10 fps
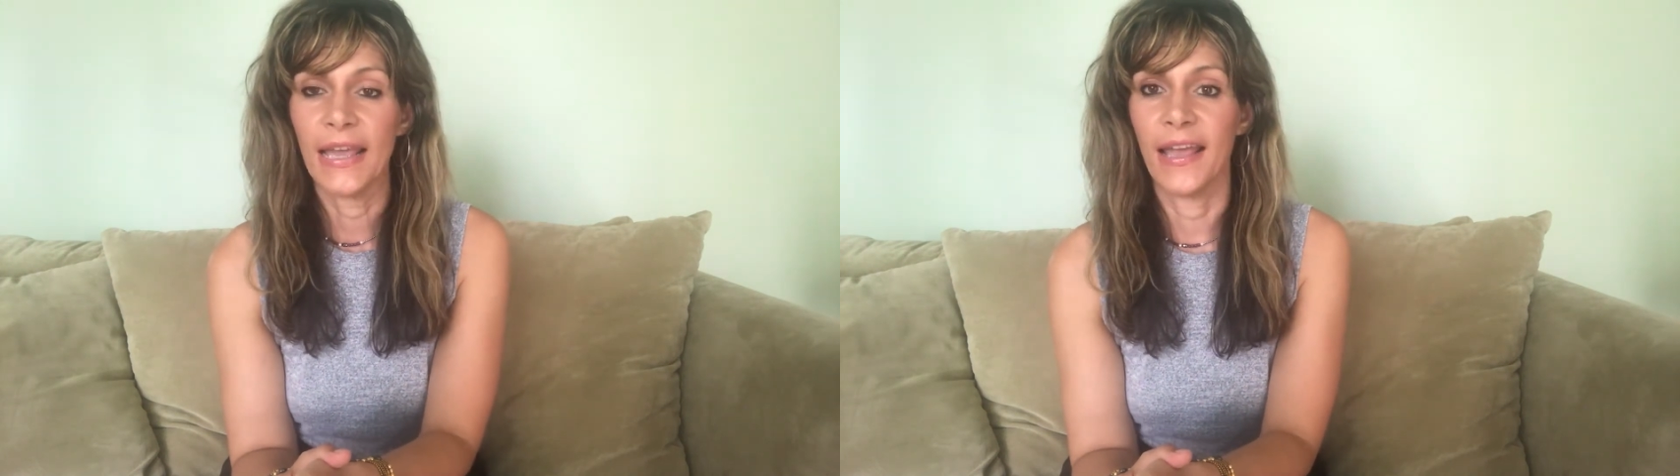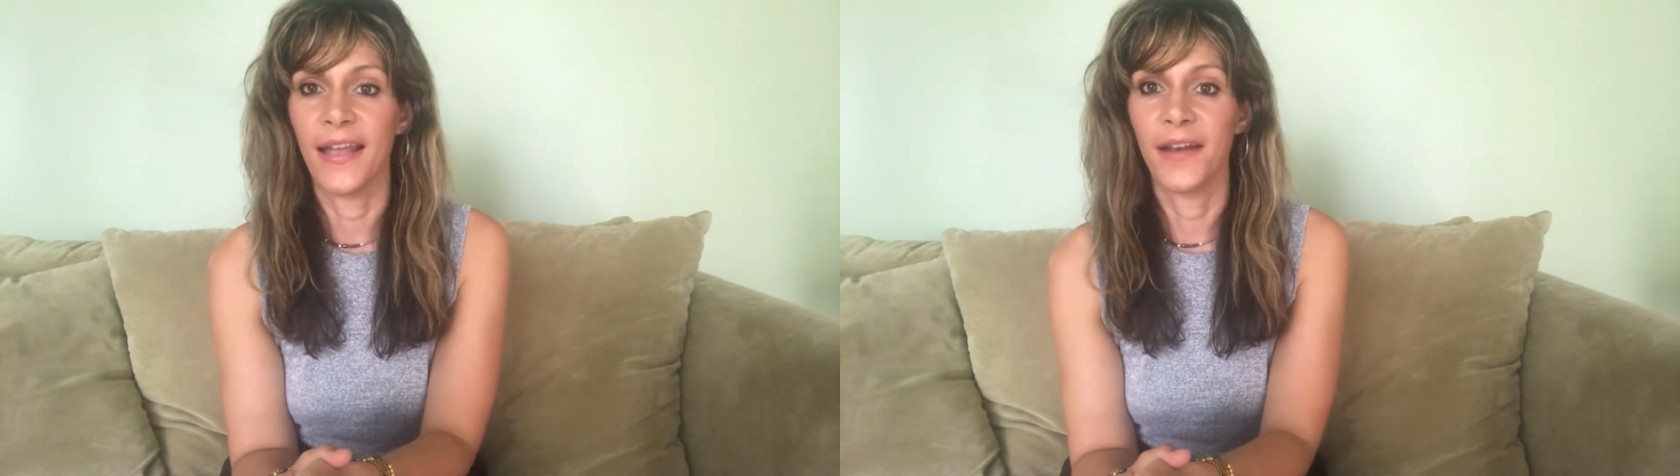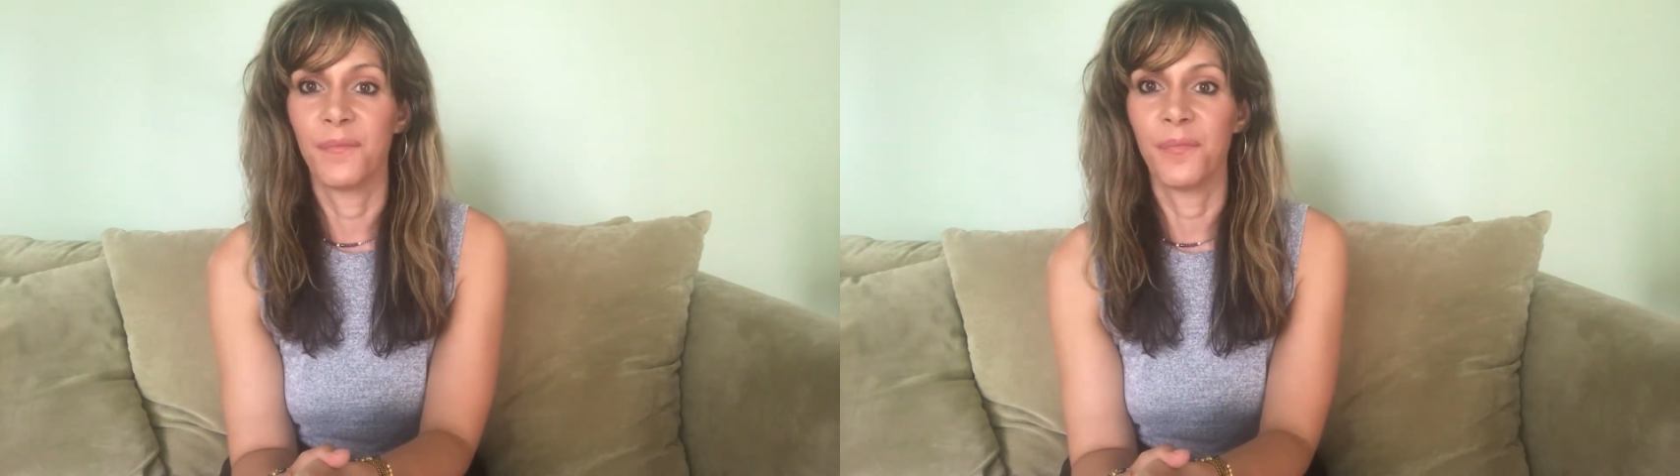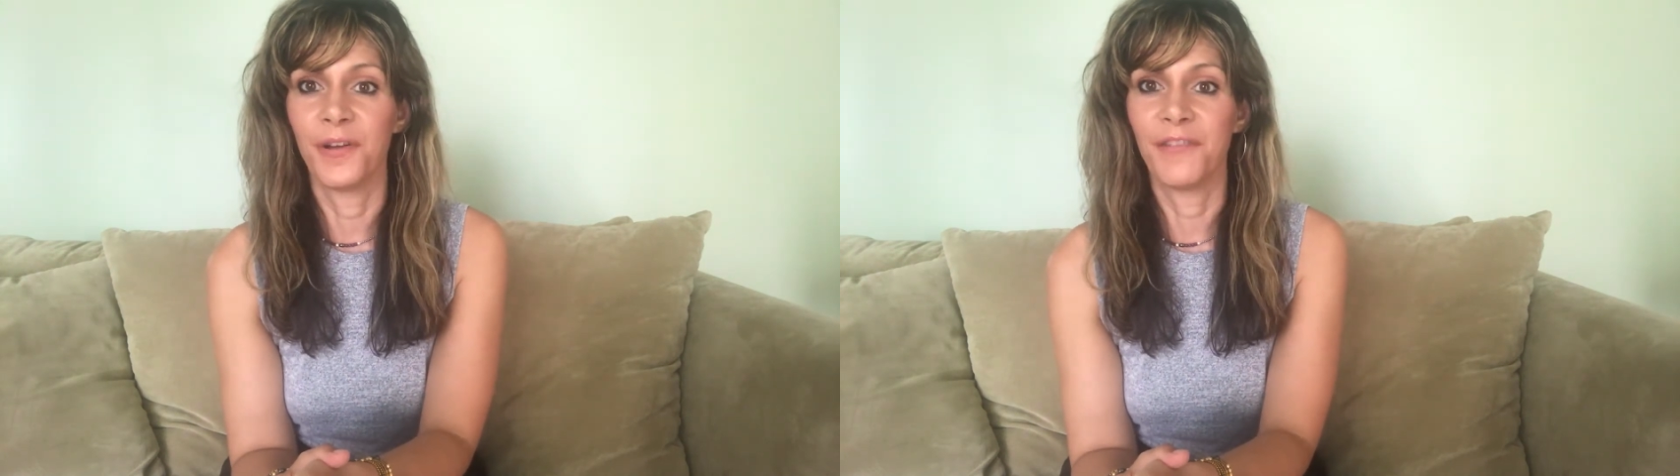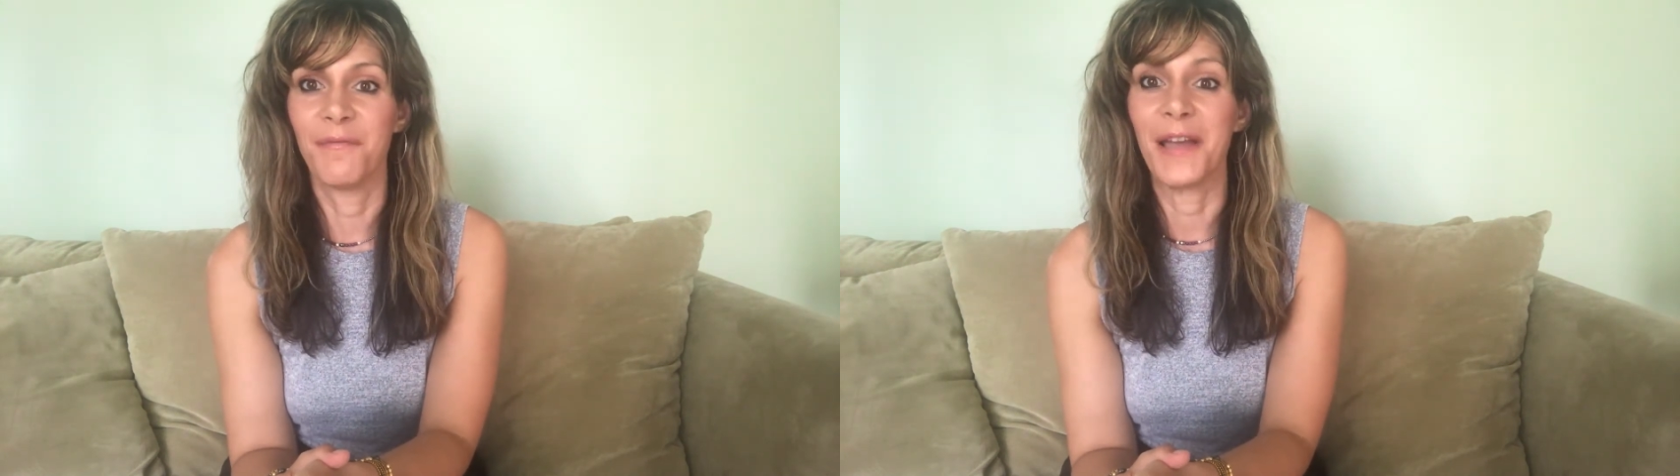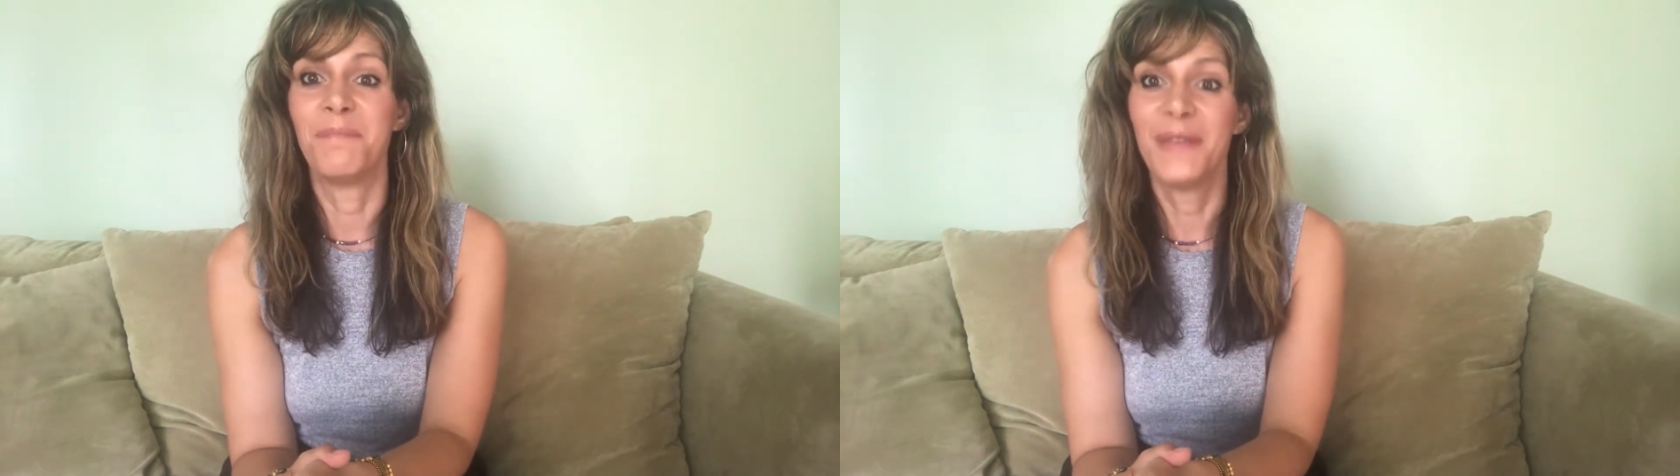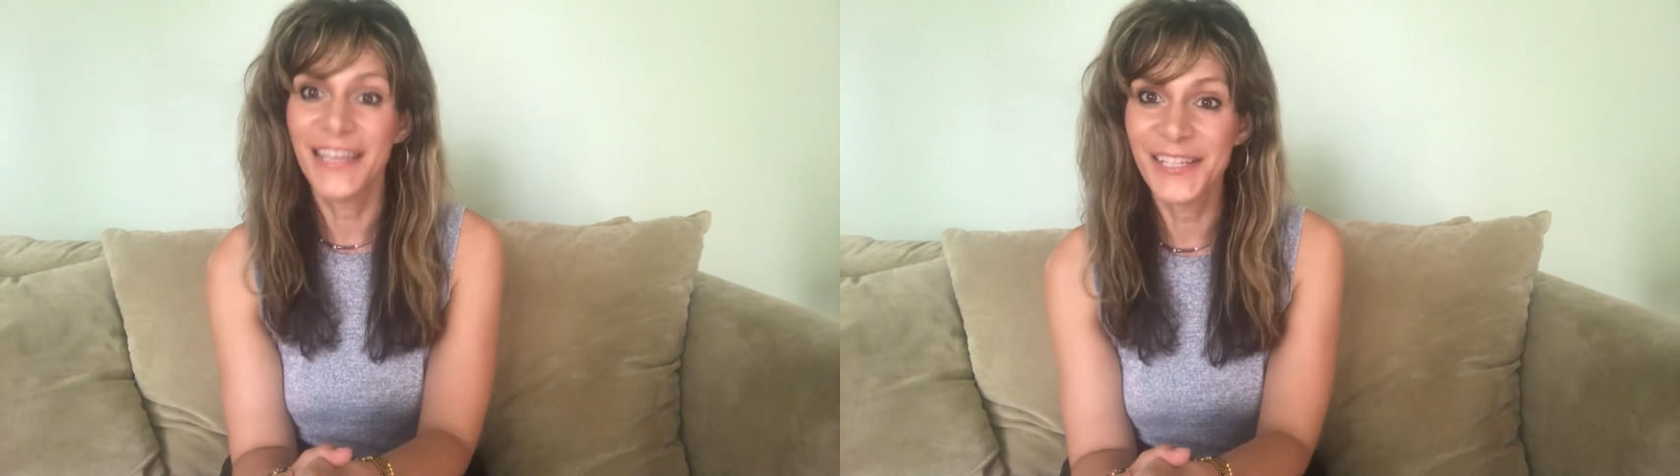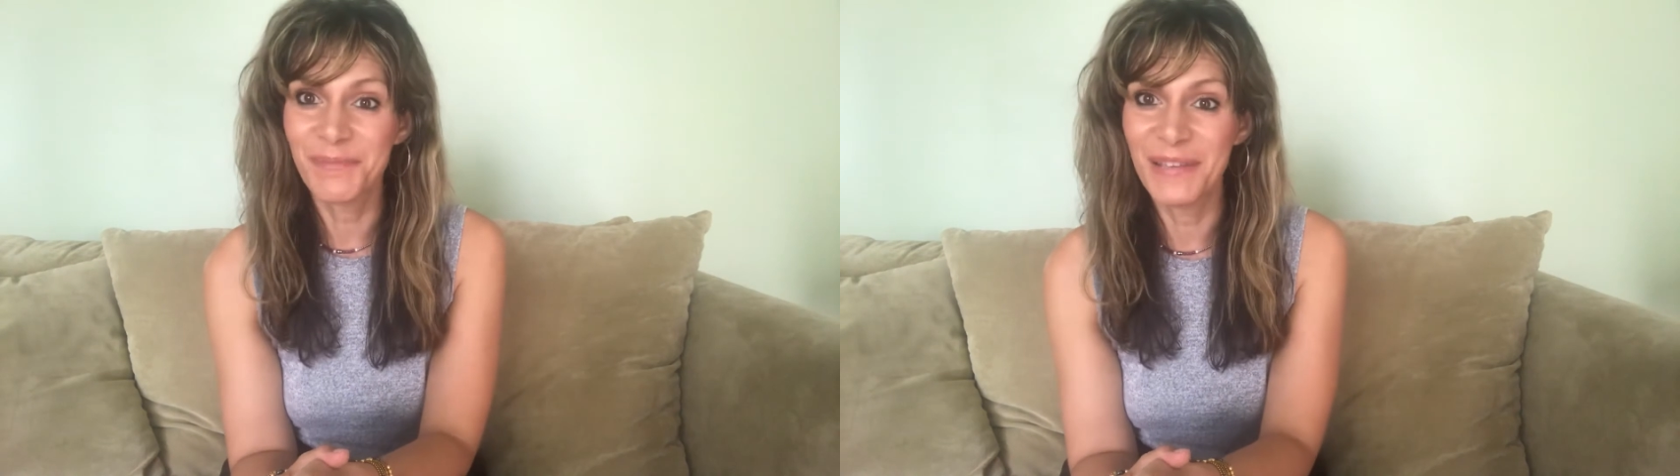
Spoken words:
And one of my biggest